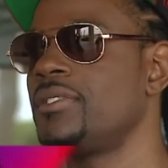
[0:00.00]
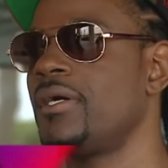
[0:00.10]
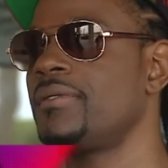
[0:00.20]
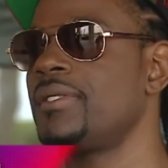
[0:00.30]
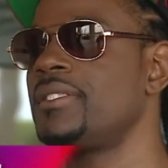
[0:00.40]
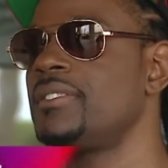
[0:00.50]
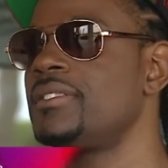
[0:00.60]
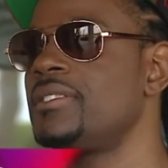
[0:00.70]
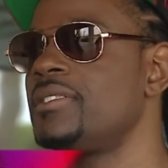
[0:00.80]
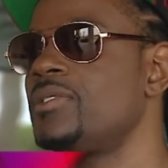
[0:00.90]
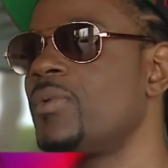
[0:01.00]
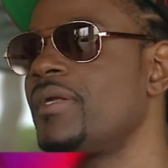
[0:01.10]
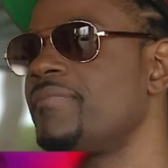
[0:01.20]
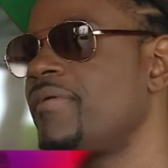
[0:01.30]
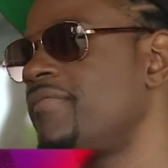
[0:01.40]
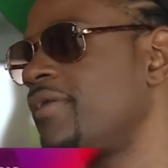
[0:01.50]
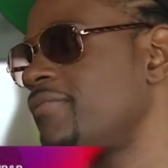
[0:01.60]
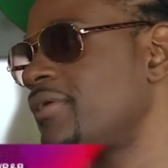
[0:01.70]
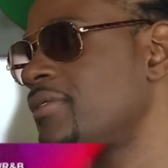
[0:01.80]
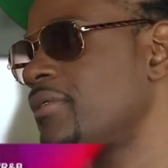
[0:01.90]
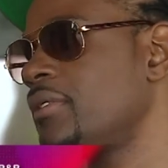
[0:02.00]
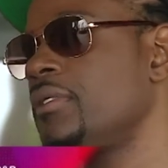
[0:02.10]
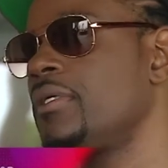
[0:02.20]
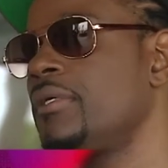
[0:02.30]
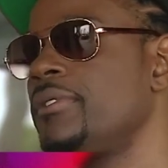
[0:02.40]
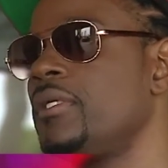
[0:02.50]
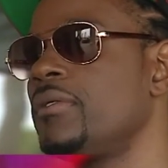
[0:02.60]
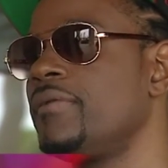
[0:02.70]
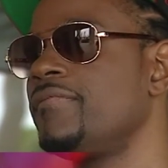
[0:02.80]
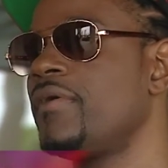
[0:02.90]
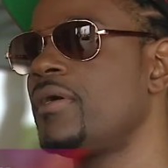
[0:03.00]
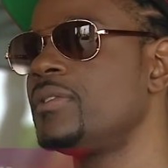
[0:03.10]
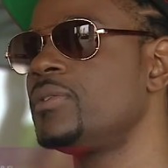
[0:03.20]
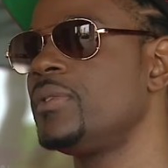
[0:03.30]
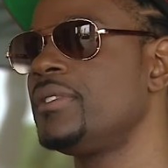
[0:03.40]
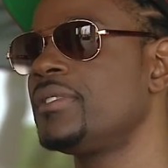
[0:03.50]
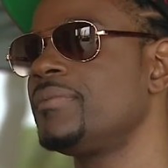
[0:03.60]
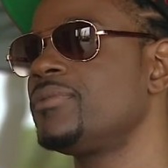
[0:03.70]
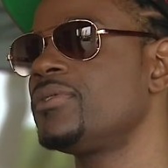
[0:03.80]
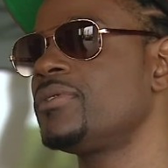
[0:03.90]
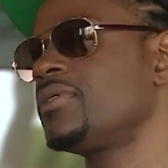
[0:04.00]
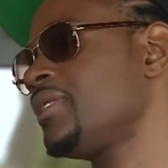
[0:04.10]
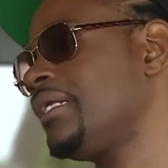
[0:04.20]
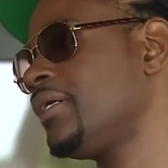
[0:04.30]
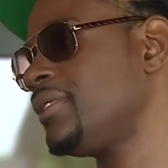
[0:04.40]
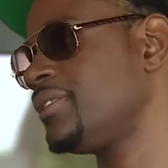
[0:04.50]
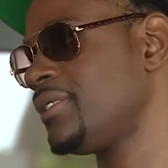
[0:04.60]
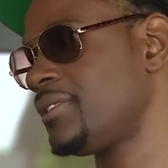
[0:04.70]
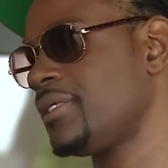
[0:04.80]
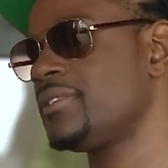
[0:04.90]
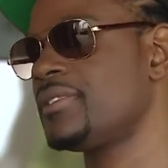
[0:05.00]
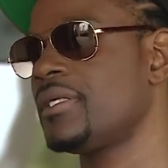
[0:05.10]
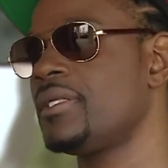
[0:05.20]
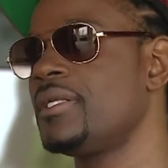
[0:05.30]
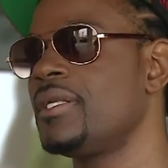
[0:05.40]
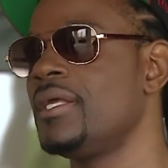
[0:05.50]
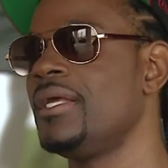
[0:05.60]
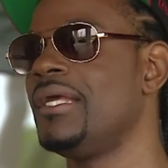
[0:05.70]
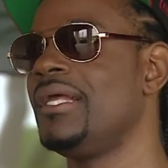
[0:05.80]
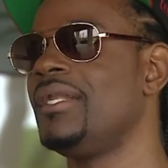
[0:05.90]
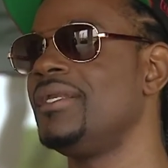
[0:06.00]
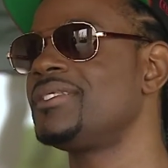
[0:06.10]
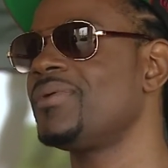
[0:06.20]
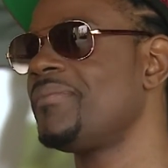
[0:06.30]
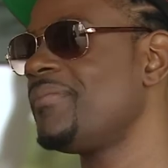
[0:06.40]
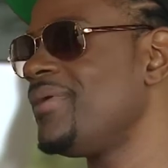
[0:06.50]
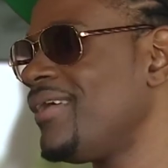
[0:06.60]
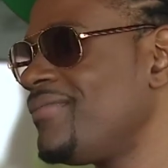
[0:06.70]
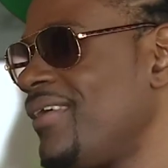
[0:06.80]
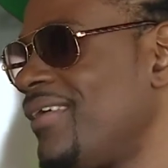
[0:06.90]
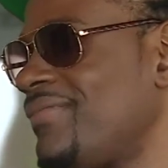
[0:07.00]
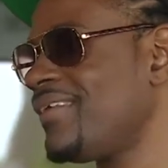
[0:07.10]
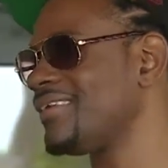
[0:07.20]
A genre that is one of my favorites. So, you know, I'm really looking forward to it. I'm sure just like the contestants. Let's see what Mobay have to offer.